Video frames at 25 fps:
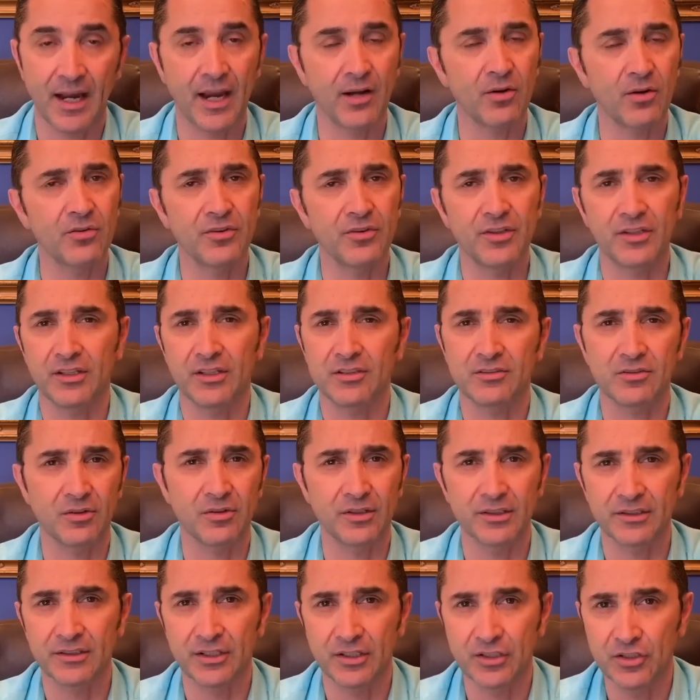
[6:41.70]
I don't think it's
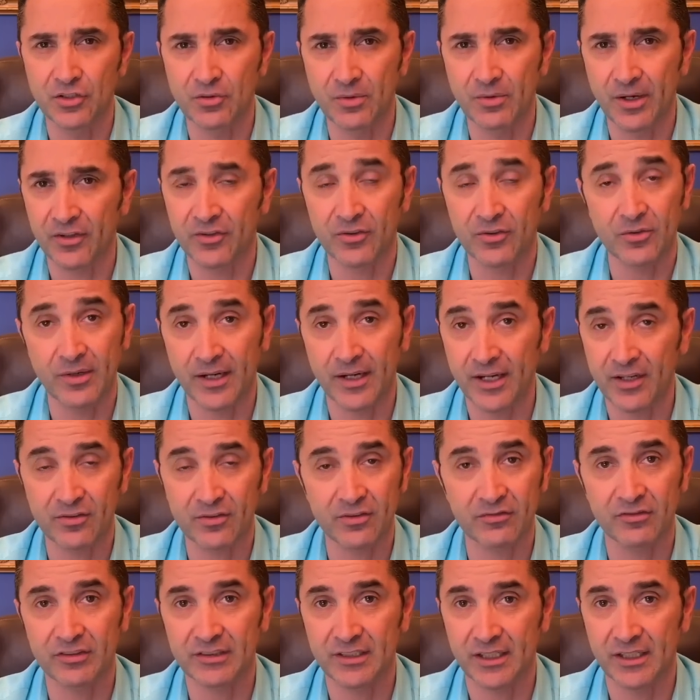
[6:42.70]
only the US who
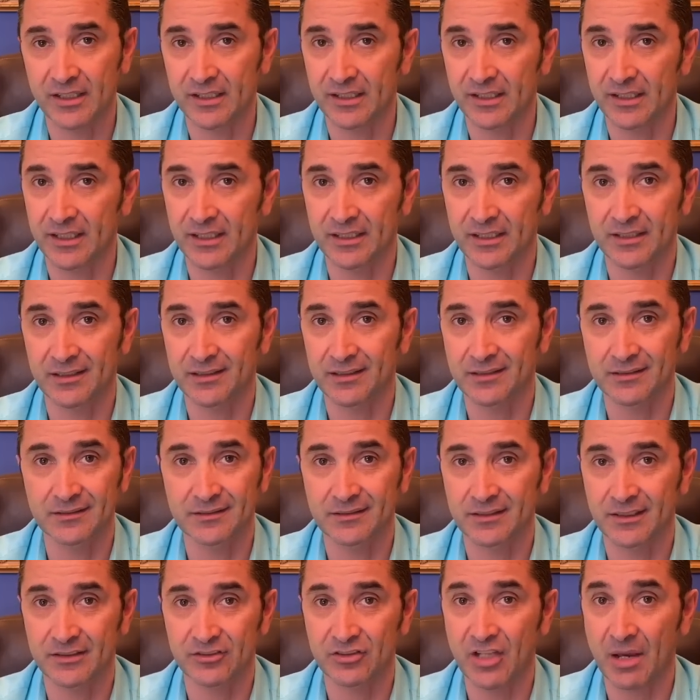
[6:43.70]
has over there
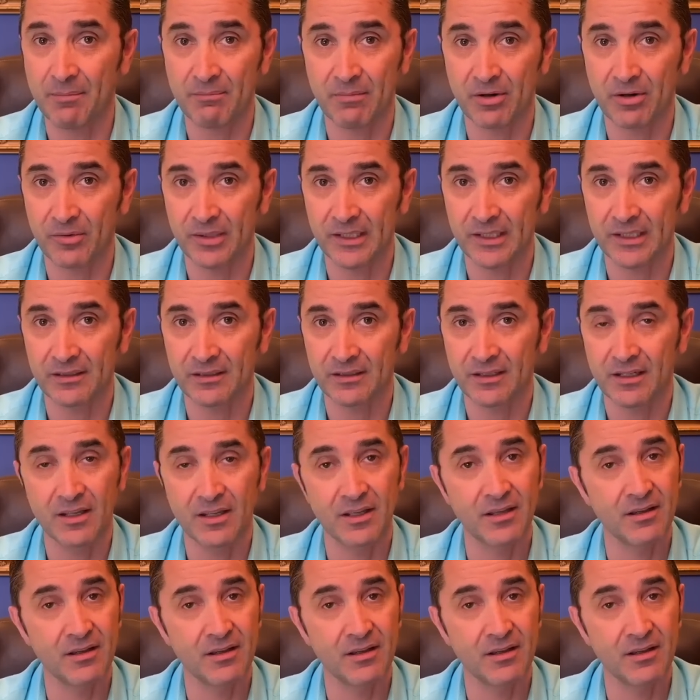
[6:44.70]
a submarine.